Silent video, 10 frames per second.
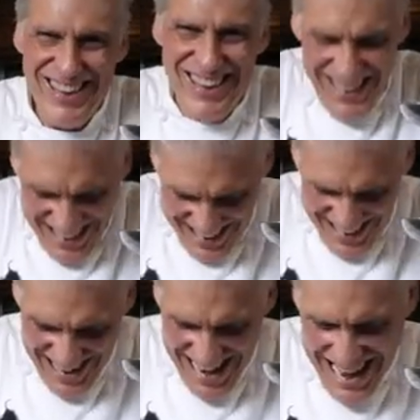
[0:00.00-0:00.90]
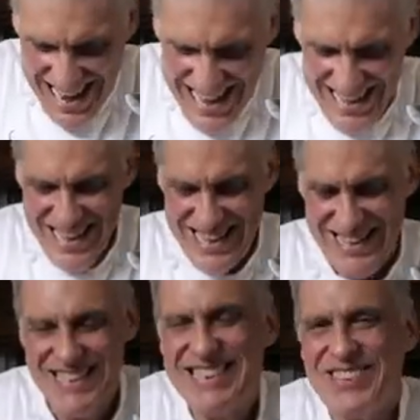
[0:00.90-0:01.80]

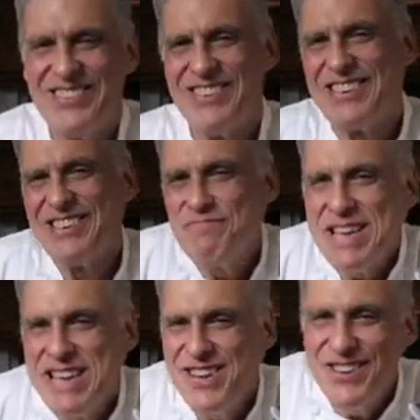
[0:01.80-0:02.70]
It's gonna be